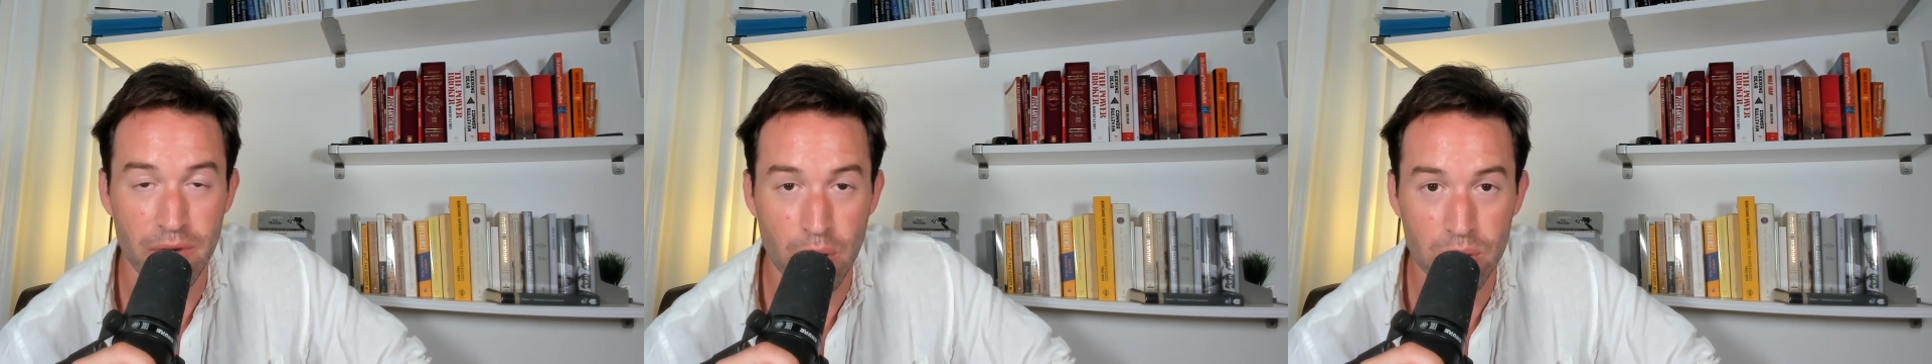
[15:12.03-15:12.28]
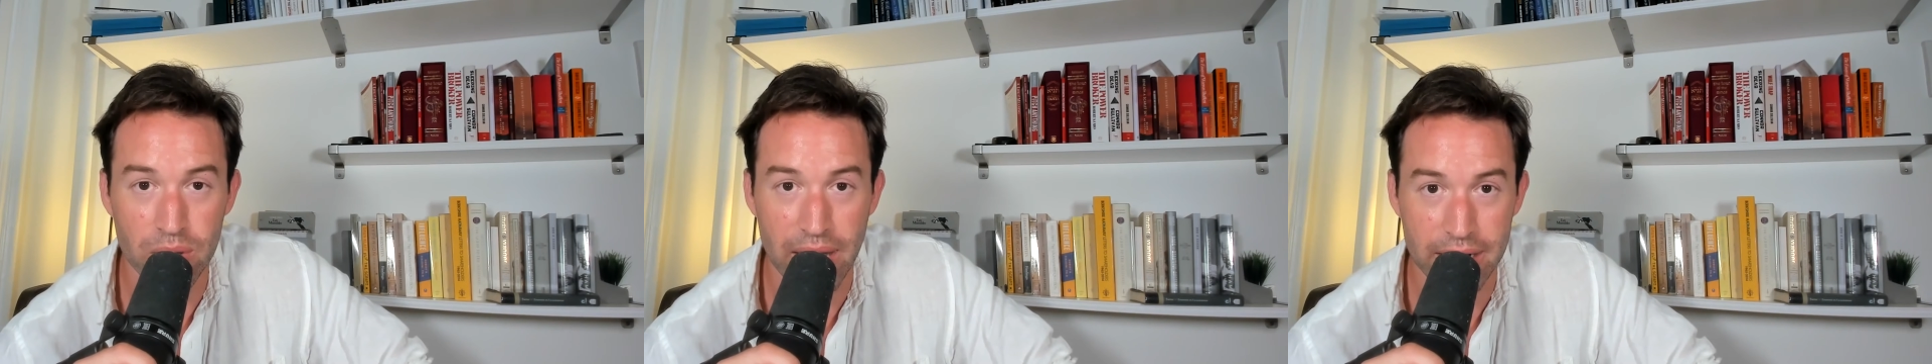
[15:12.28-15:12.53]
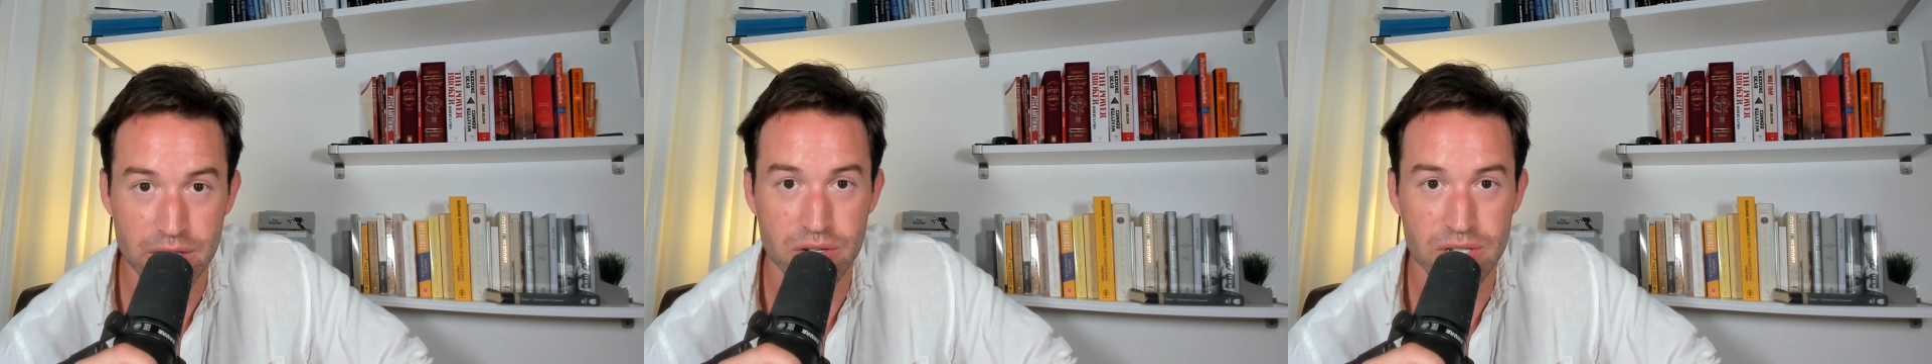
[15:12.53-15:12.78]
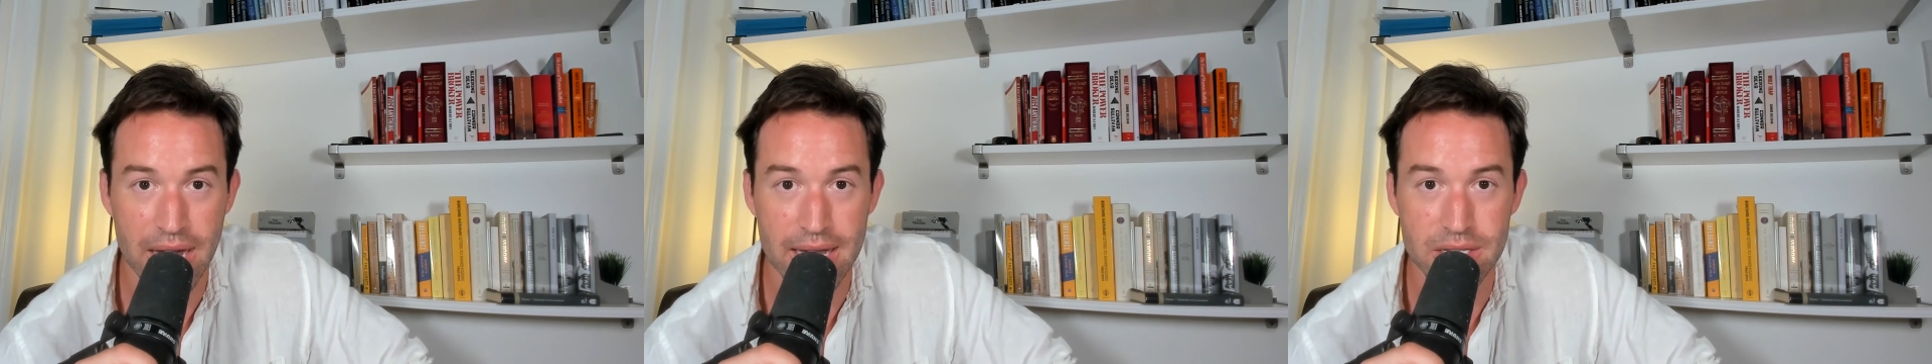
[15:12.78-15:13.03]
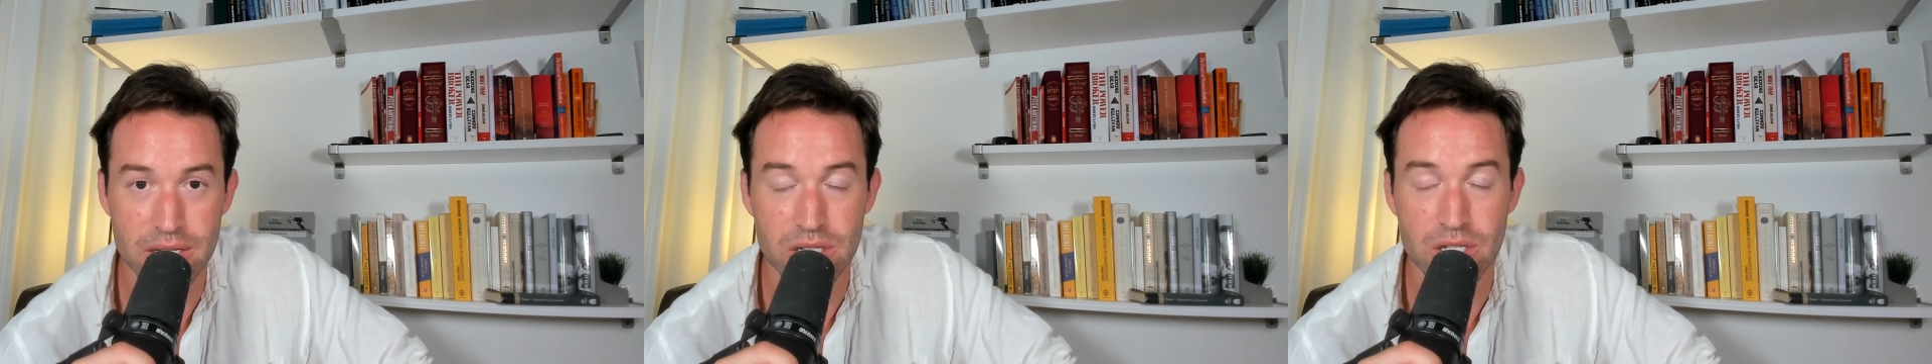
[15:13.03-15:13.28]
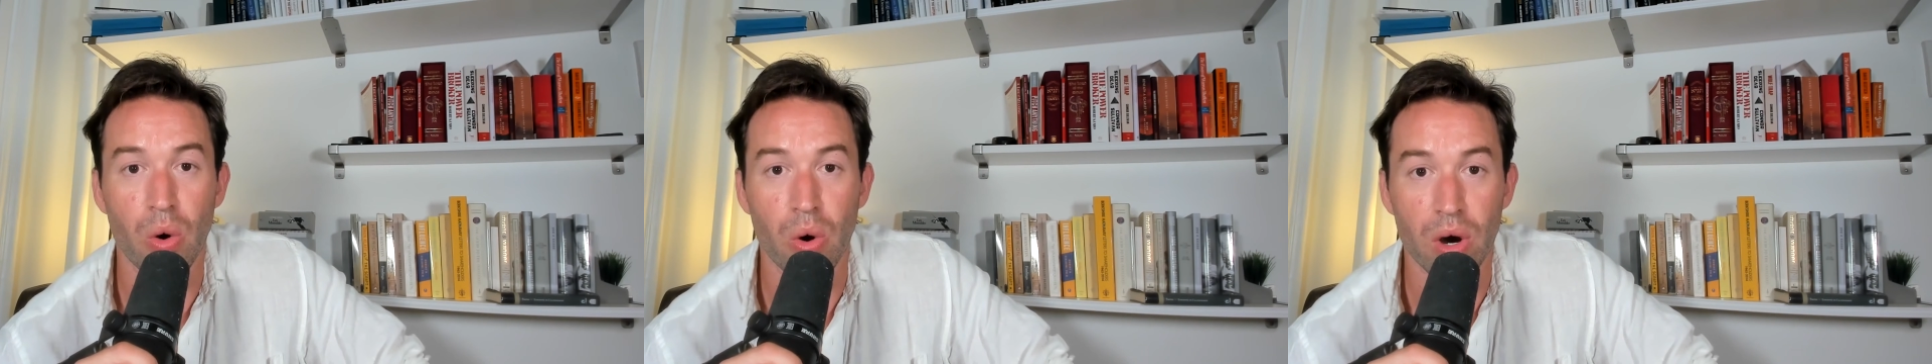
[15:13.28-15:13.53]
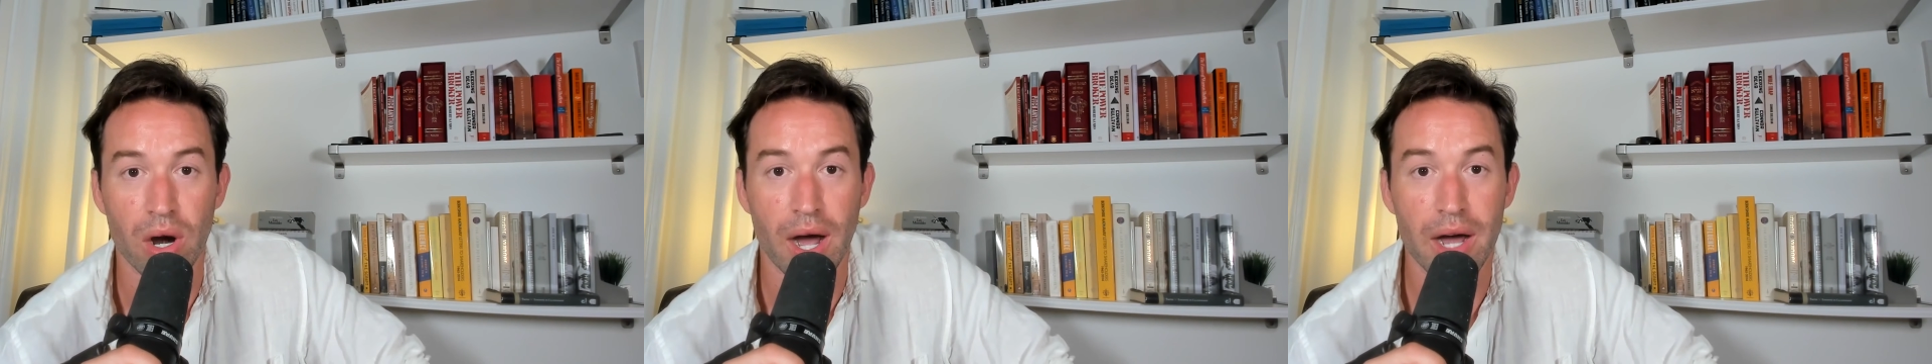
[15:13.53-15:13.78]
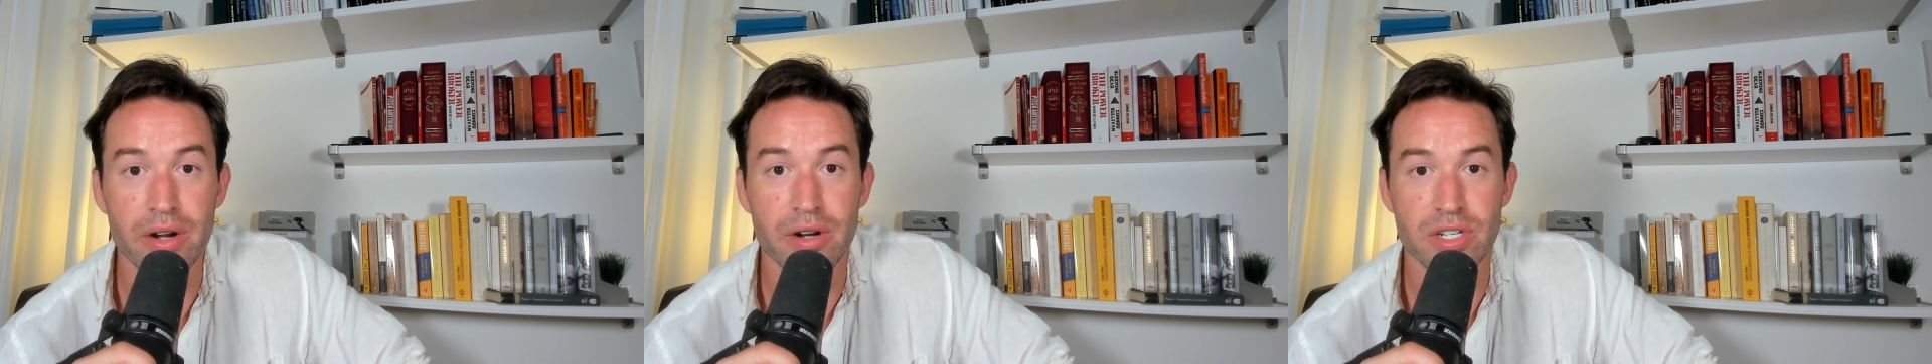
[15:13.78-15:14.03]
vocal exercises or
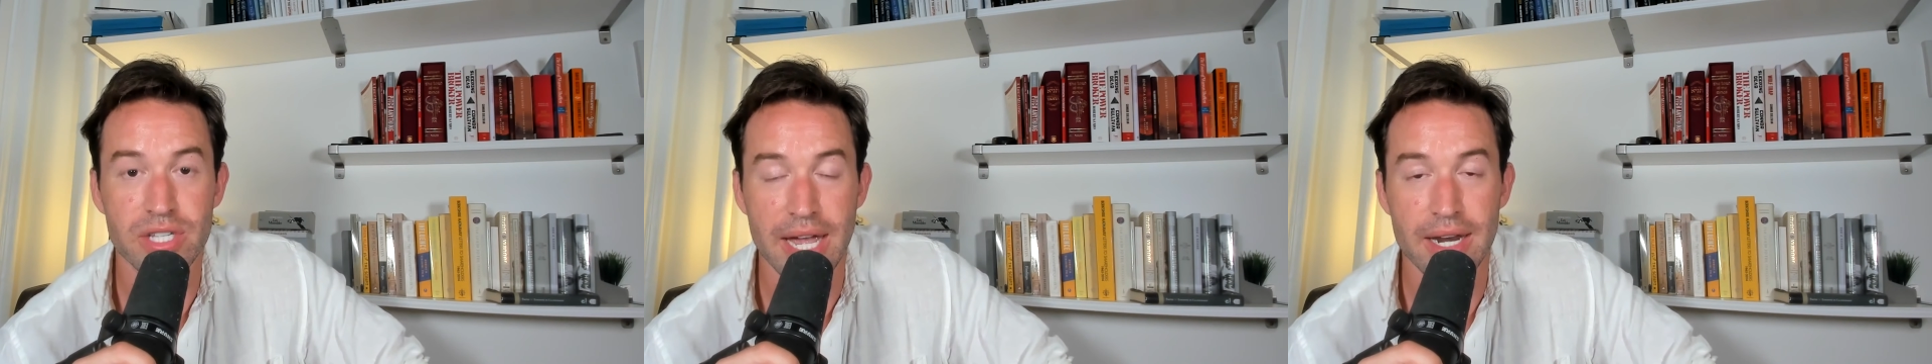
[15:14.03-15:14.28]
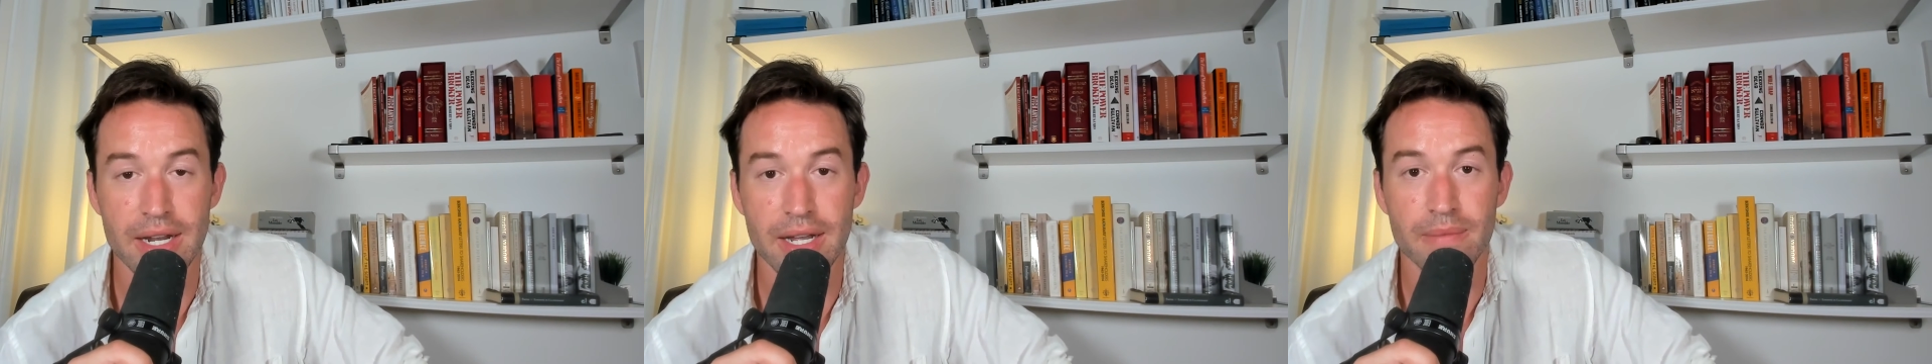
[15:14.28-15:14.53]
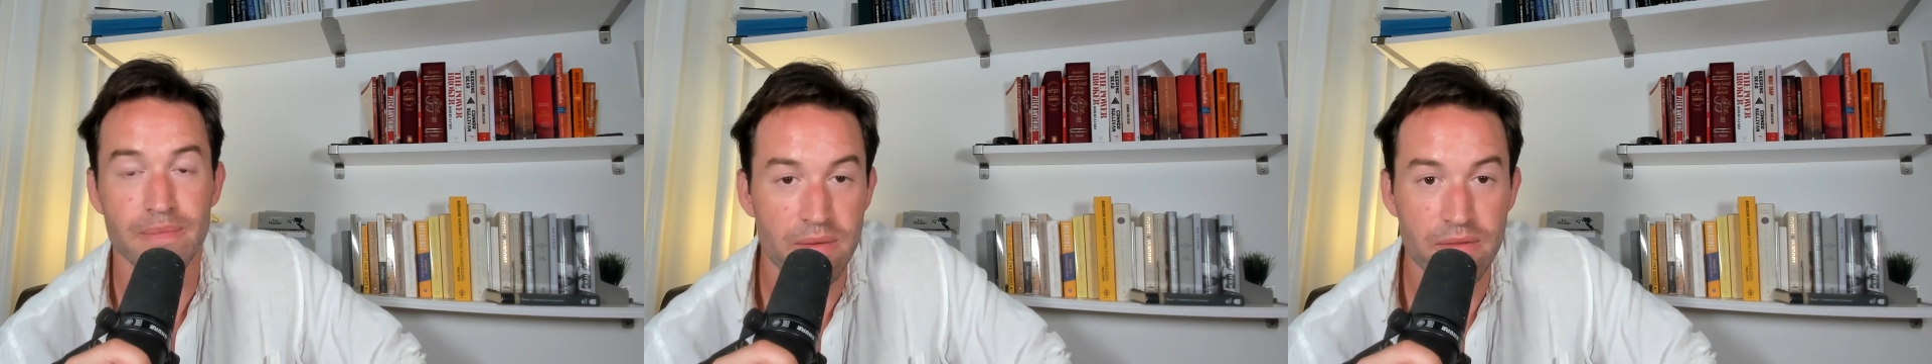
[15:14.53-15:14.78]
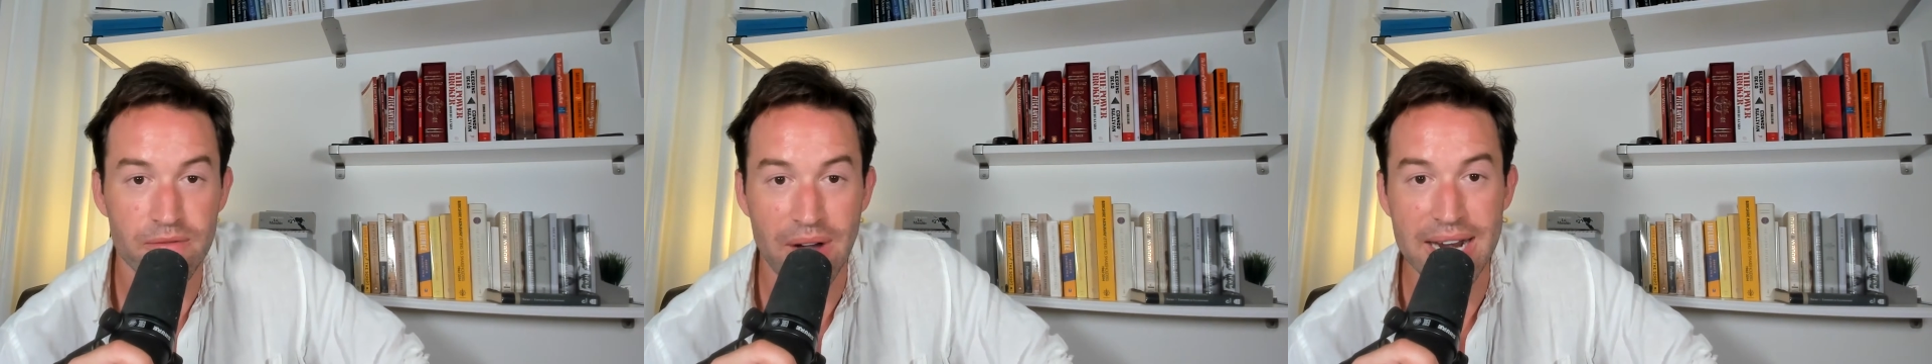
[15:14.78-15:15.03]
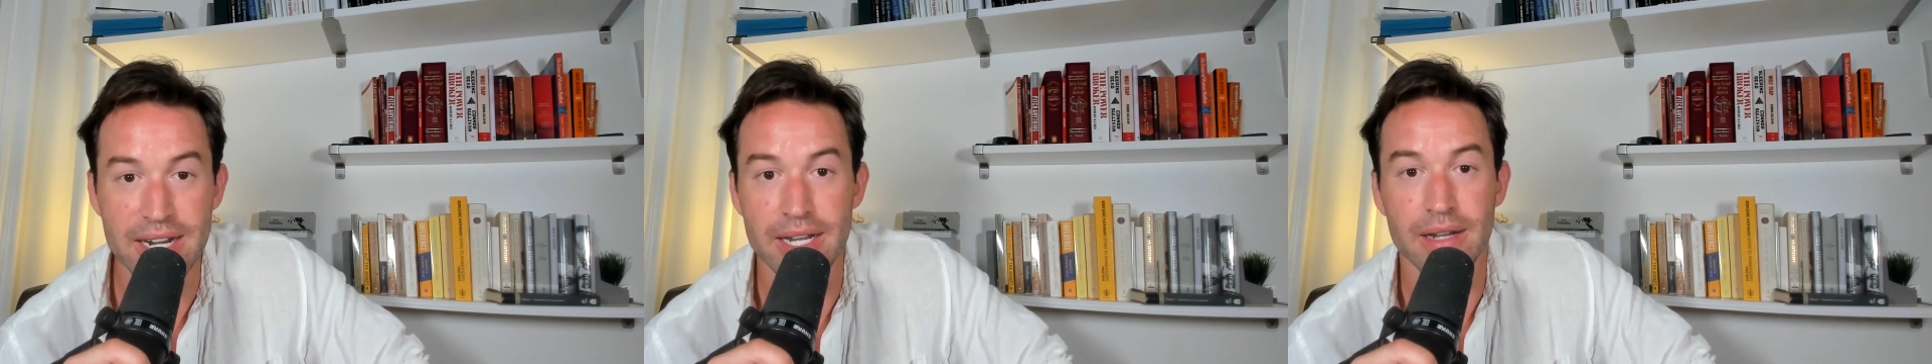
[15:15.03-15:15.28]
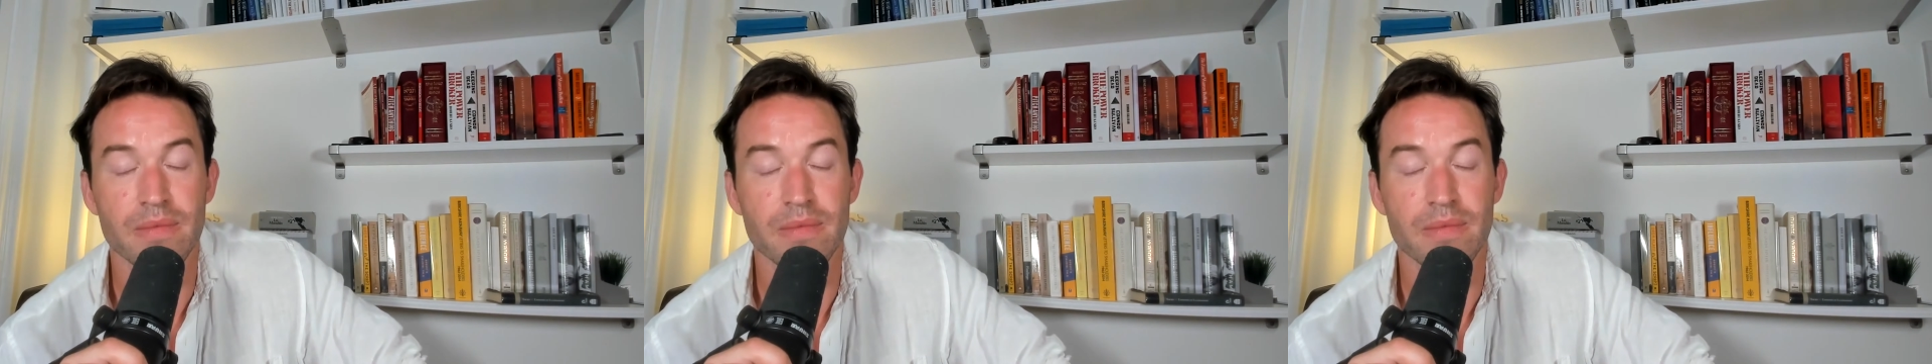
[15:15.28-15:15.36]
understanding, finding,